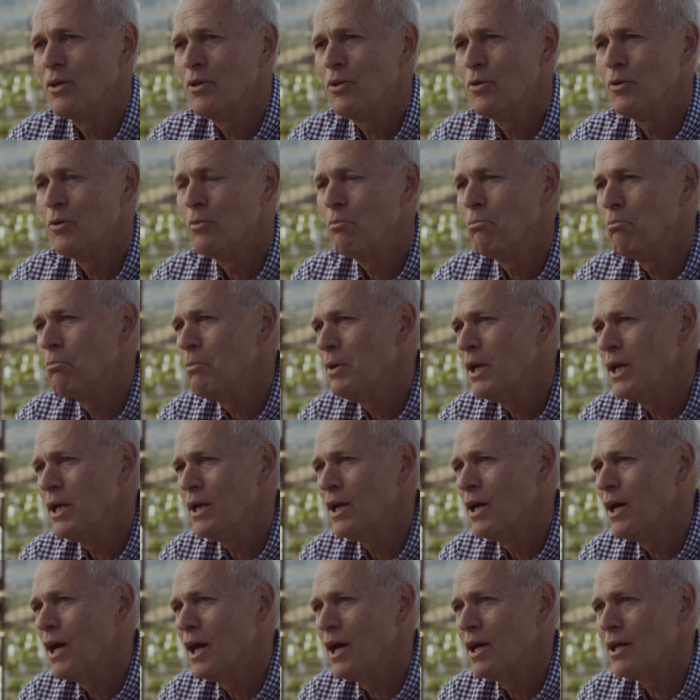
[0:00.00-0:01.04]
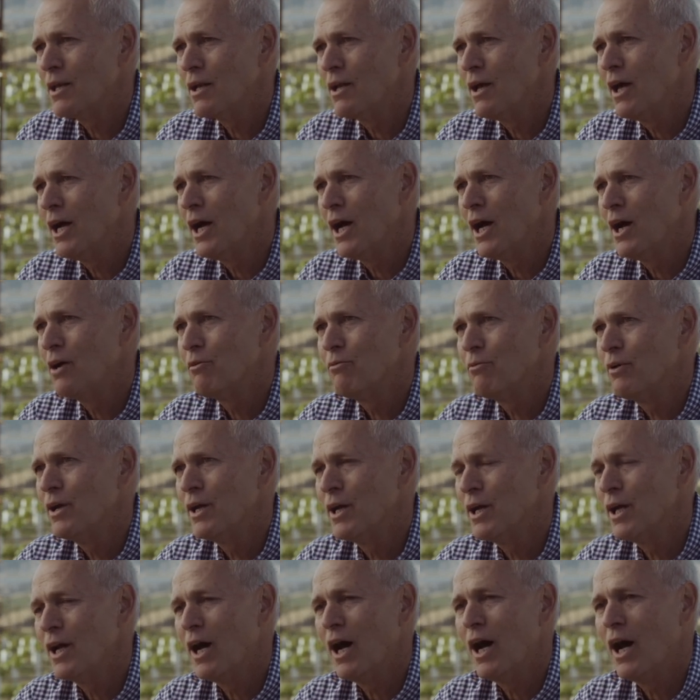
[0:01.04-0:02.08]
you may not have
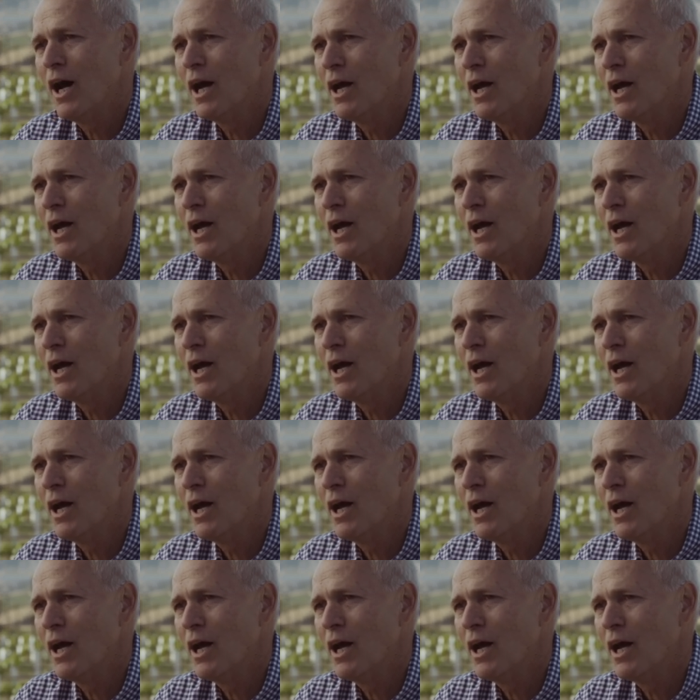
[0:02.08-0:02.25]
a